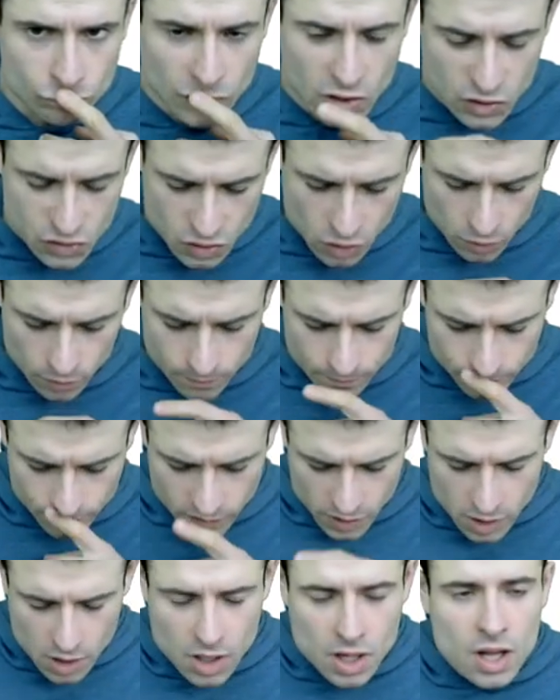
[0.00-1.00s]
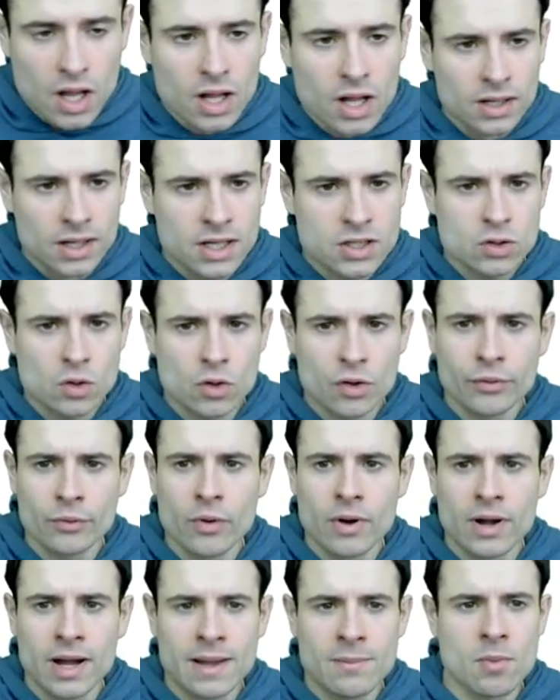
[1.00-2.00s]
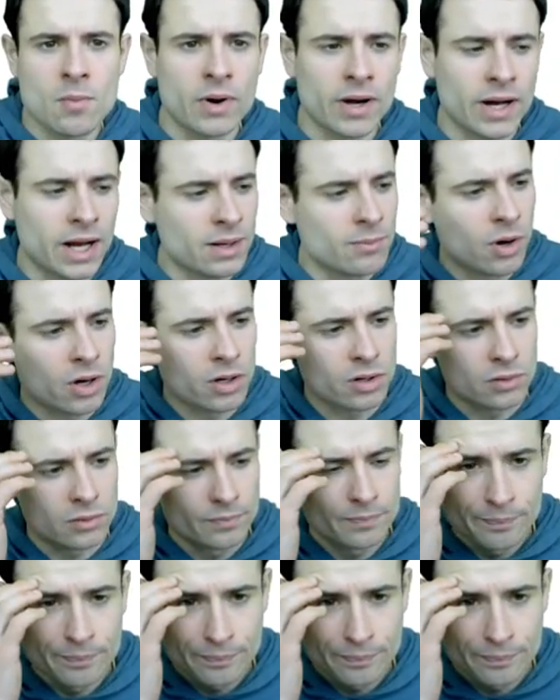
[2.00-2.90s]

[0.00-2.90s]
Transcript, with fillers: So Let's go through a labor market model.